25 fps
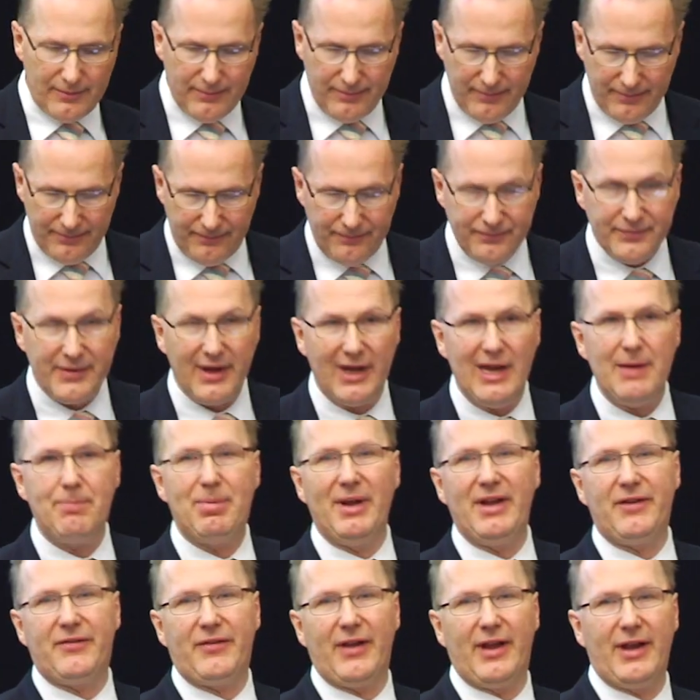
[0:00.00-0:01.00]

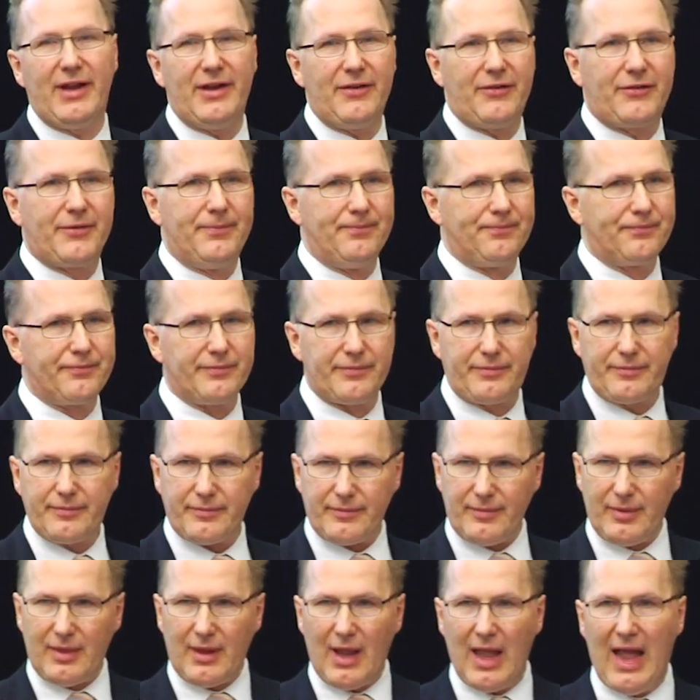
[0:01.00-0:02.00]
EPCs.
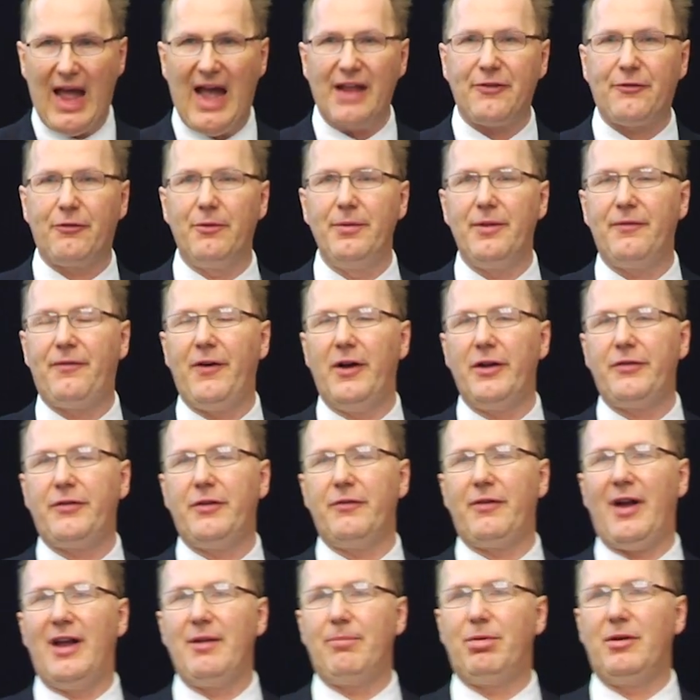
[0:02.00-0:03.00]
As from the 1st
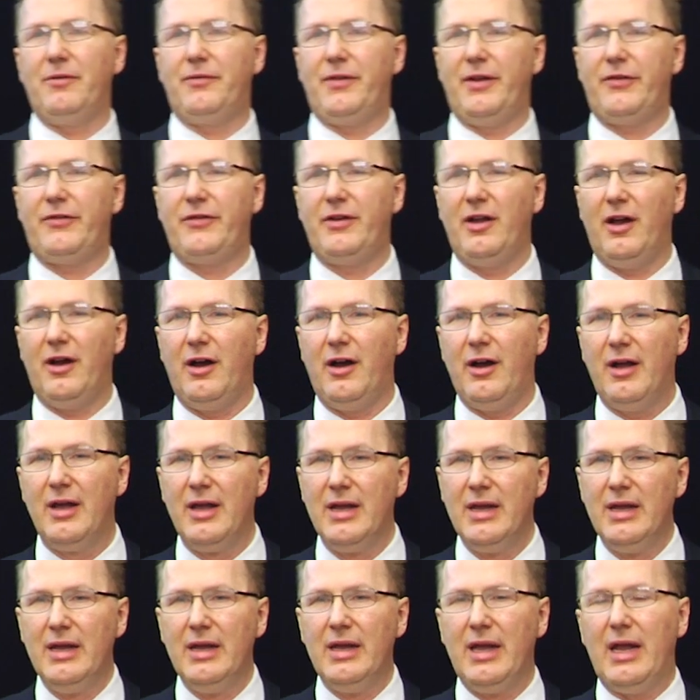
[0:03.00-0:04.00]
of April of this year,
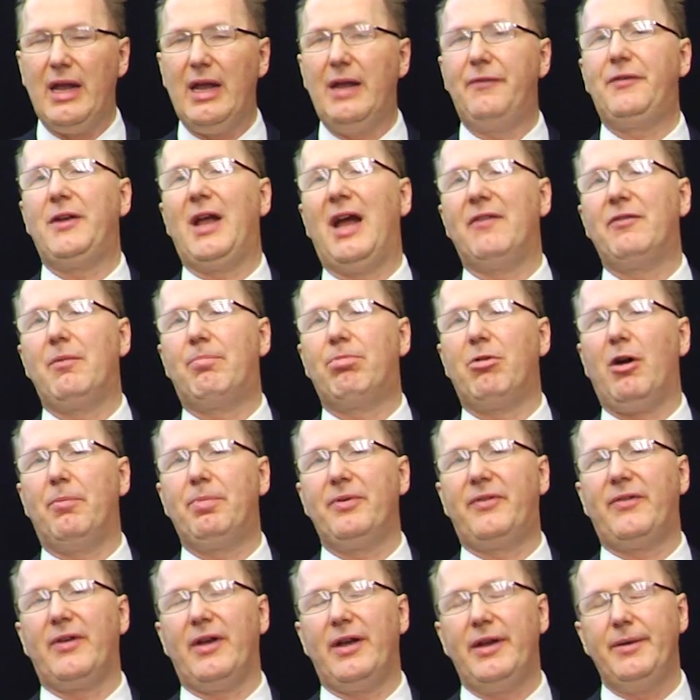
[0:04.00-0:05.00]
if you have a
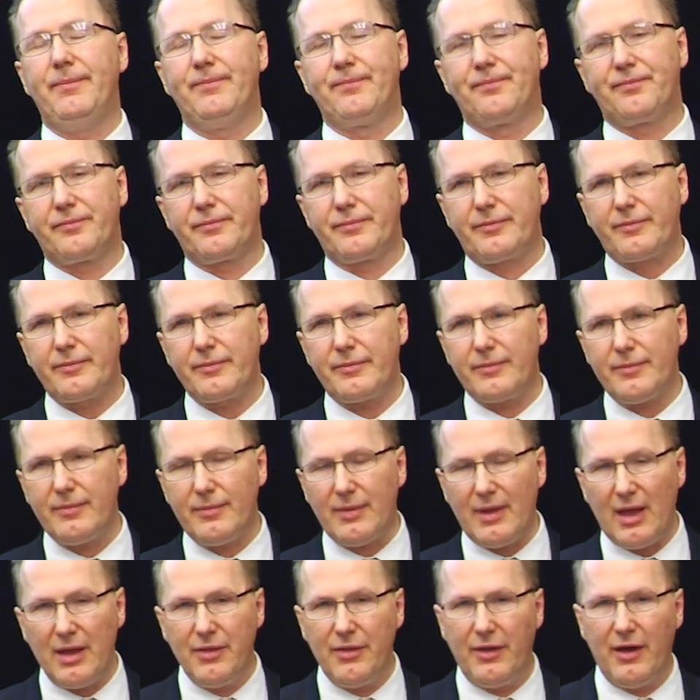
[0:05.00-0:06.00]
property
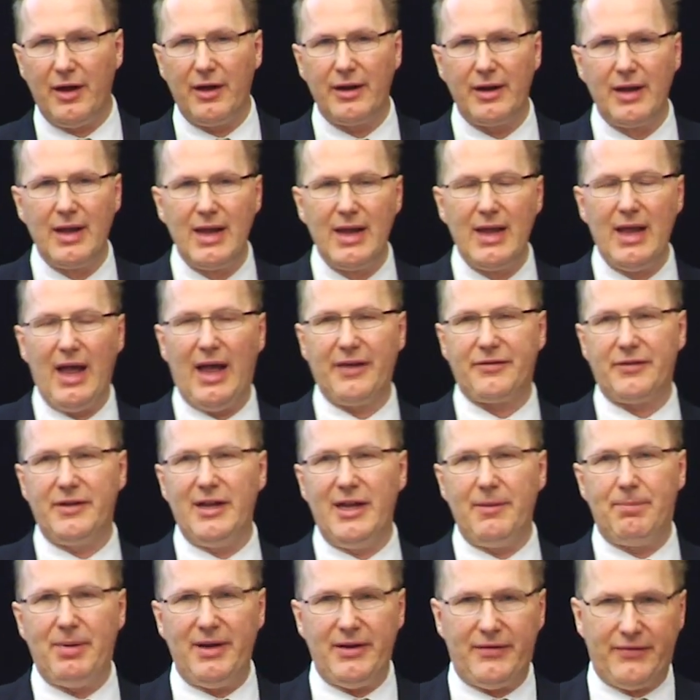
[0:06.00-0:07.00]
that has an
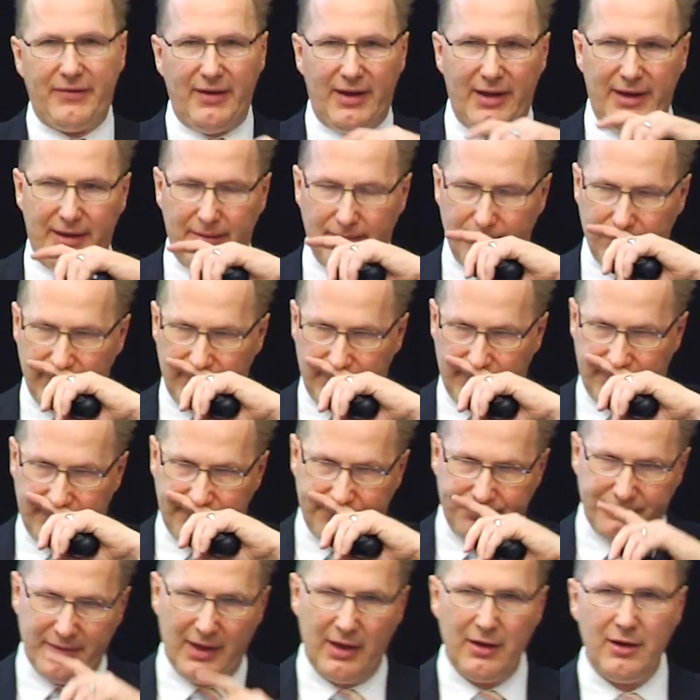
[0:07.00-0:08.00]
EPC
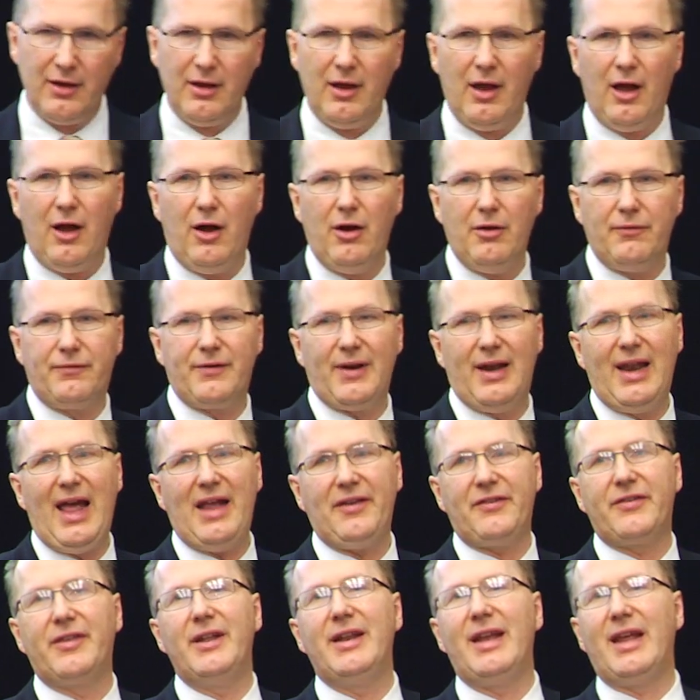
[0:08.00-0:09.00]
of
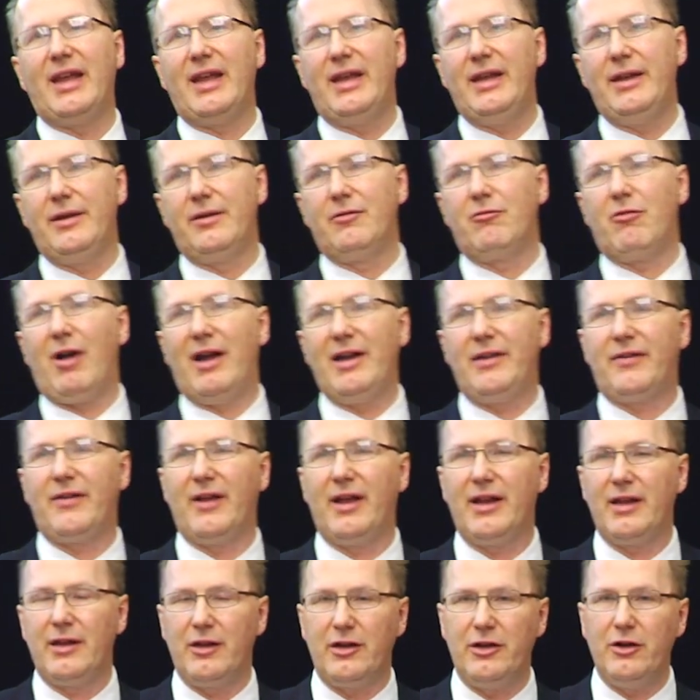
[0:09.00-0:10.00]
less than E
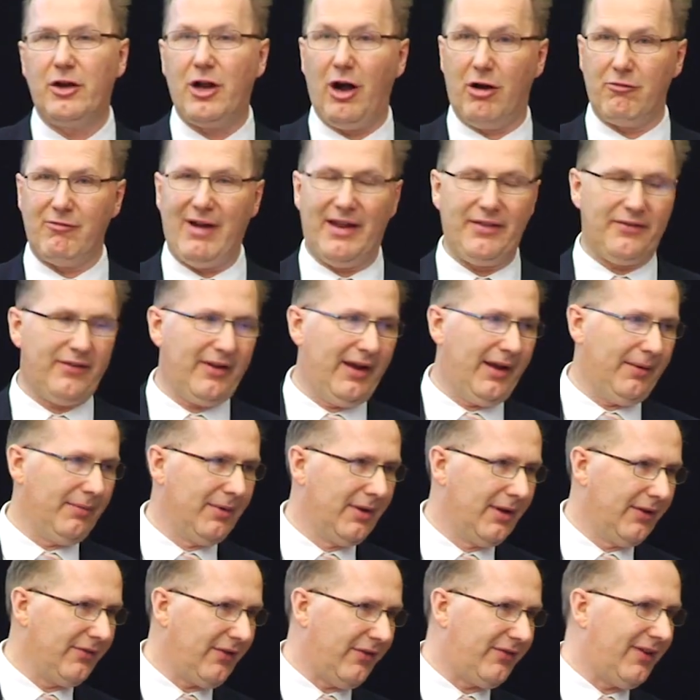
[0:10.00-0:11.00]
rating, you can't rent it.
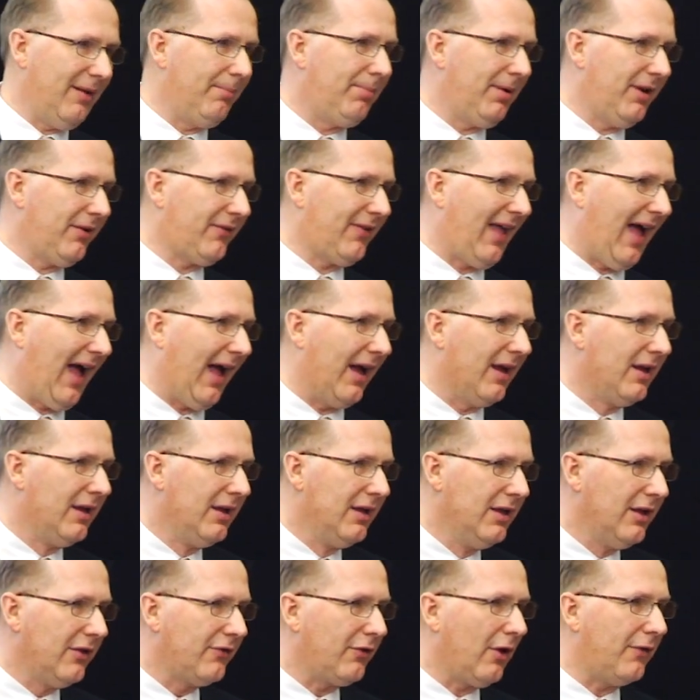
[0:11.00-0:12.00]
It's as simple as that.
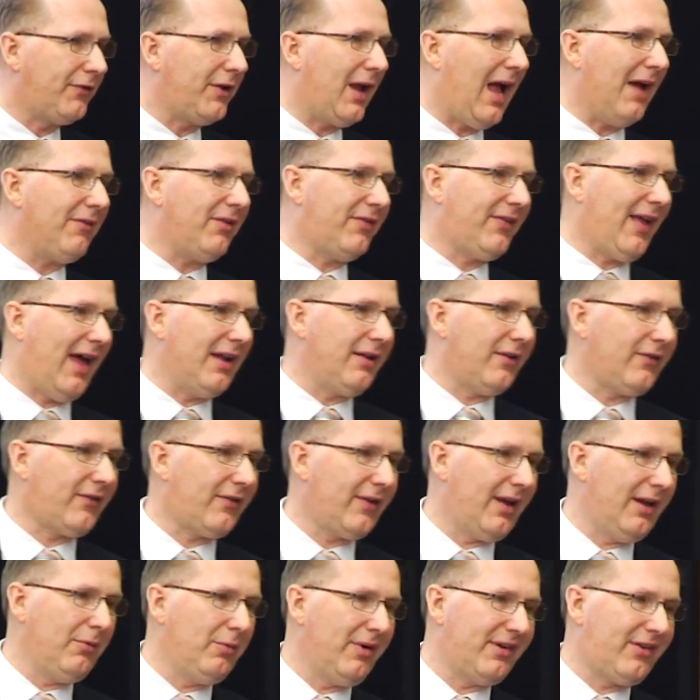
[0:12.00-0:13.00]
So if you have a
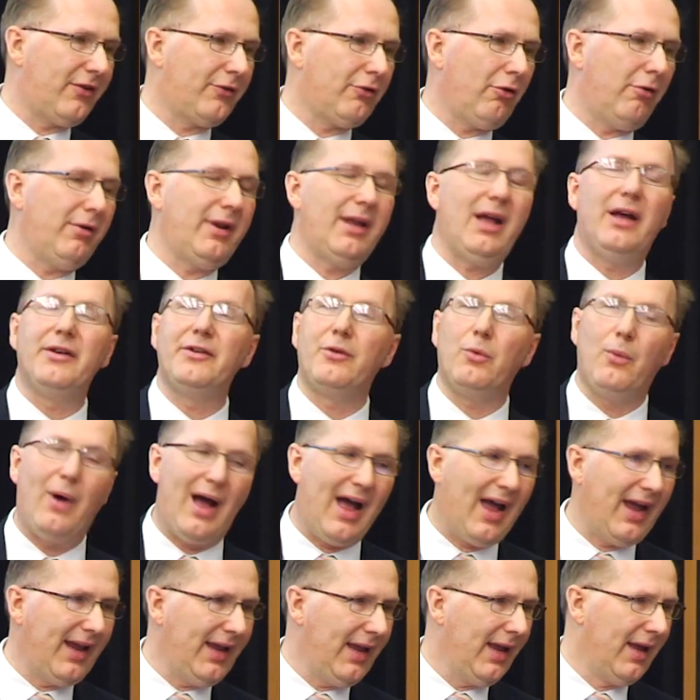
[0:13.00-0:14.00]
tenancy which is already
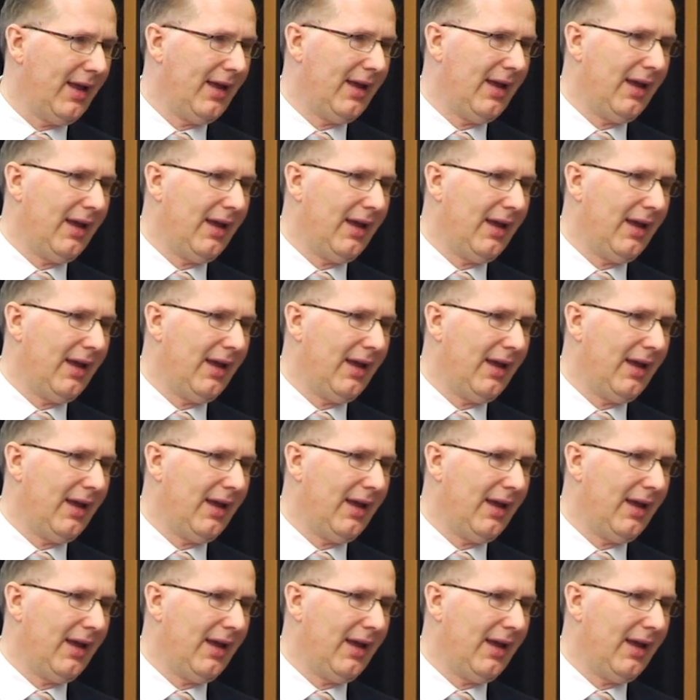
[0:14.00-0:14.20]
underway